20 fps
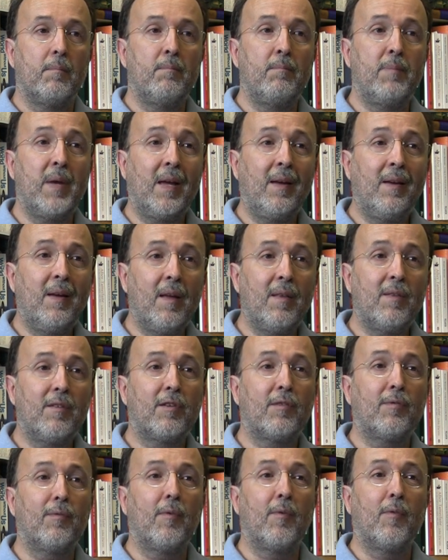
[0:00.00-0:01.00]

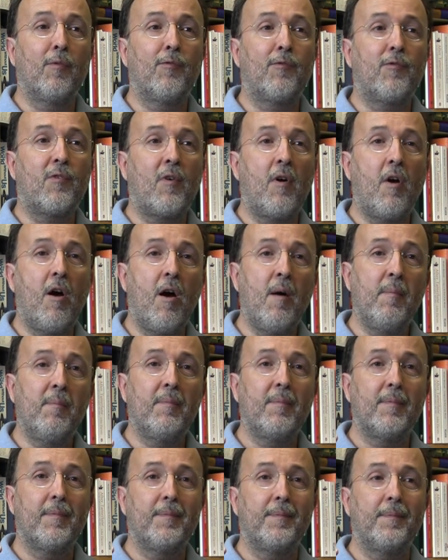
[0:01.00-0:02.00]
begins
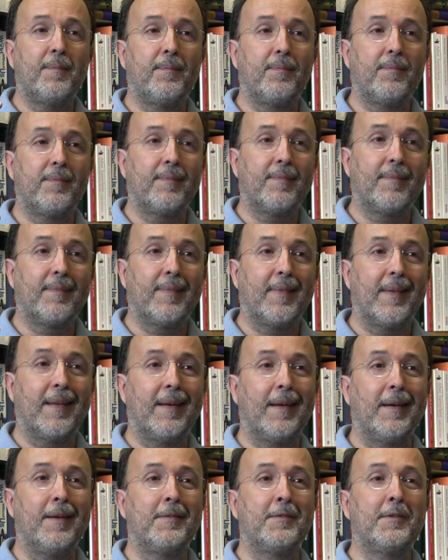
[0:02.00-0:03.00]
from
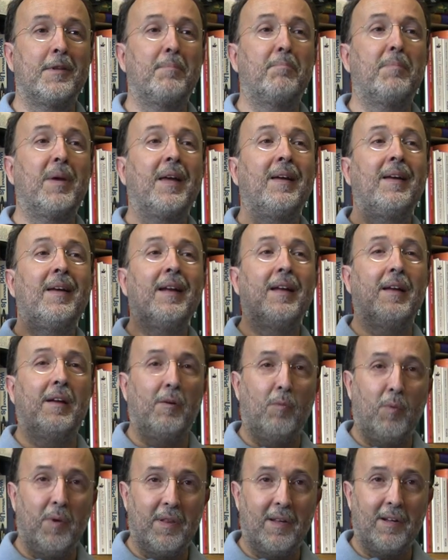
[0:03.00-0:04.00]
the beginning
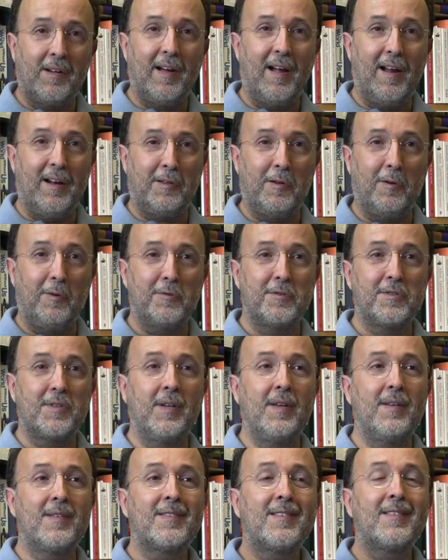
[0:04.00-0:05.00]
with the calculus.
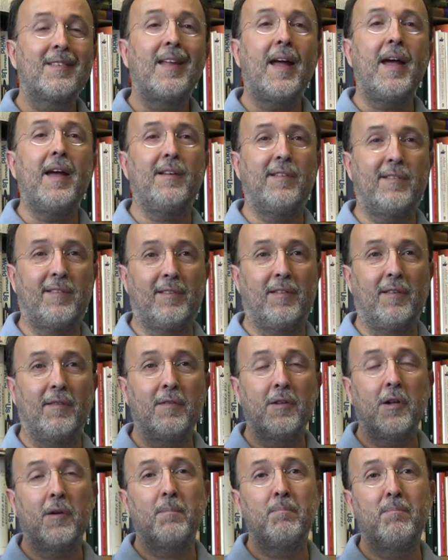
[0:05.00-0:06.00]
He states
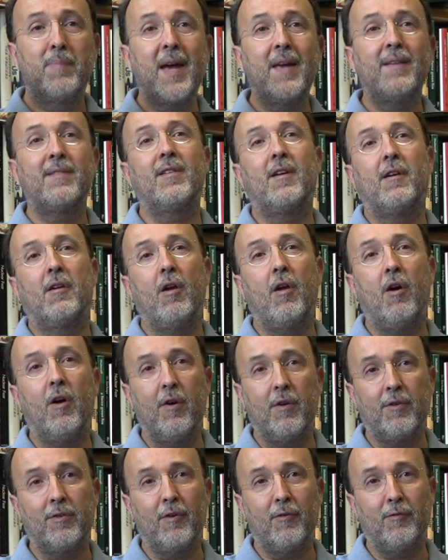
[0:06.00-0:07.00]
the basic
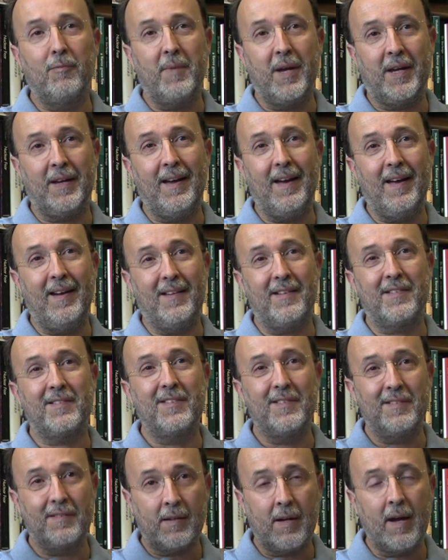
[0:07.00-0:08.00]
laws of mechanics
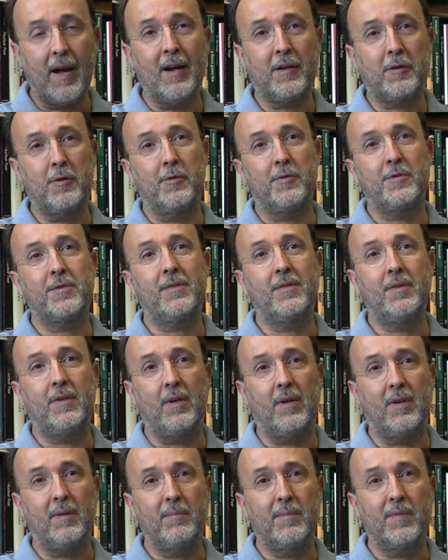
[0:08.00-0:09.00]
in calculus
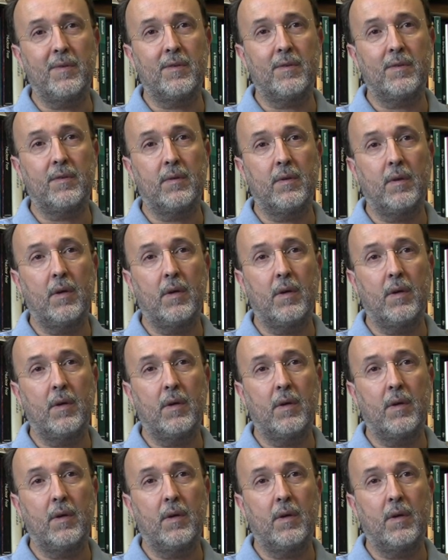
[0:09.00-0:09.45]
terms,